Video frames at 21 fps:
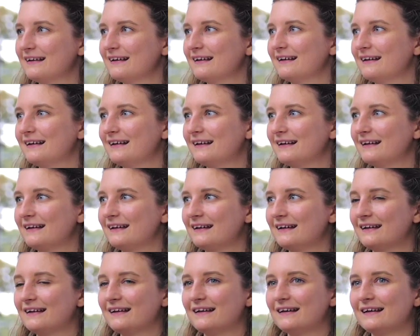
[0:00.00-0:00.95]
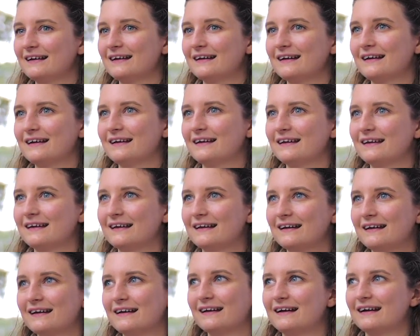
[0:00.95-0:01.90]

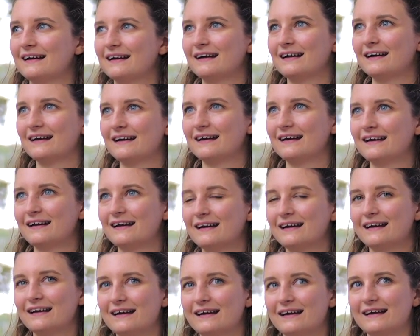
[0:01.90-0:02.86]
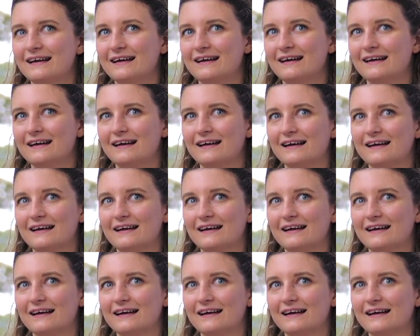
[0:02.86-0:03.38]
[no speech]